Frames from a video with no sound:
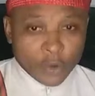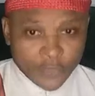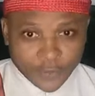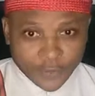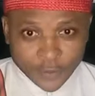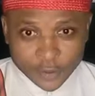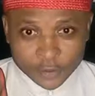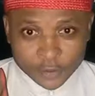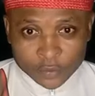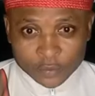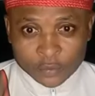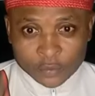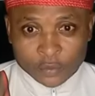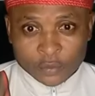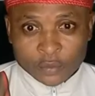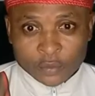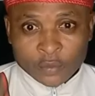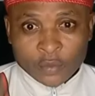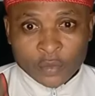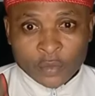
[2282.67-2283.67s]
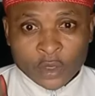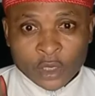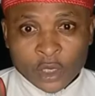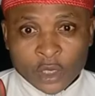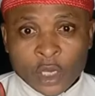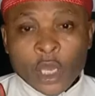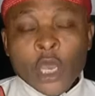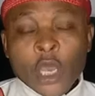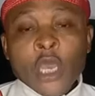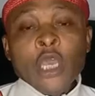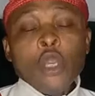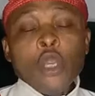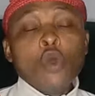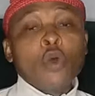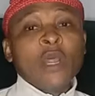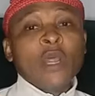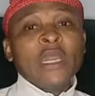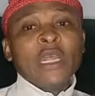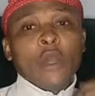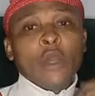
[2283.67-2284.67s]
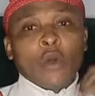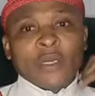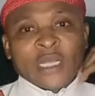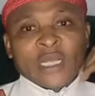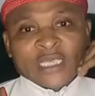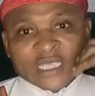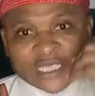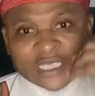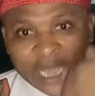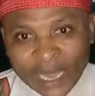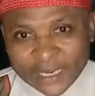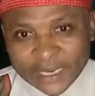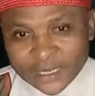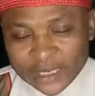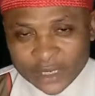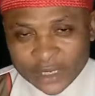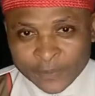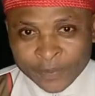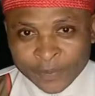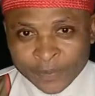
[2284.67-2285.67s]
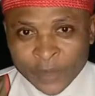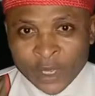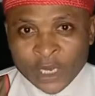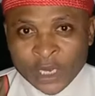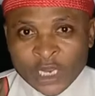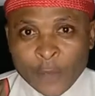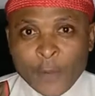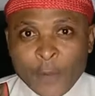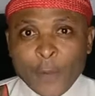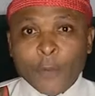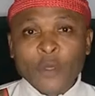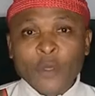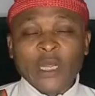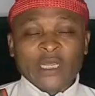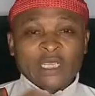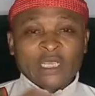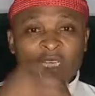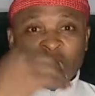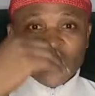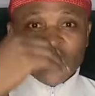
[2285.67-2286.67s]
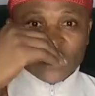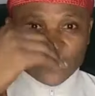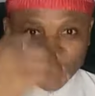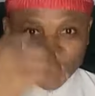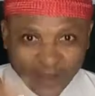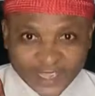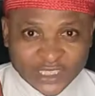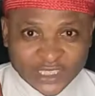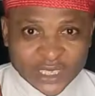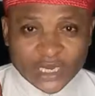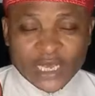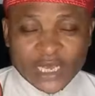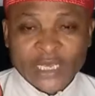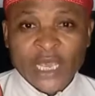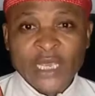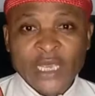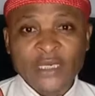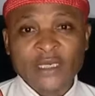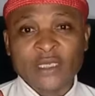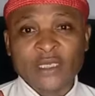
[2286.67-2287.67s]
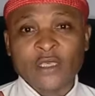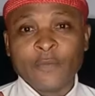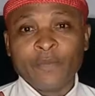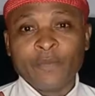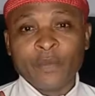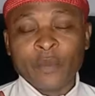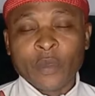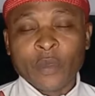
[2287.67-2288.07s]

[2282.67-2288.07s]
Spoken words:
with. He already understand the people that he is fighting against.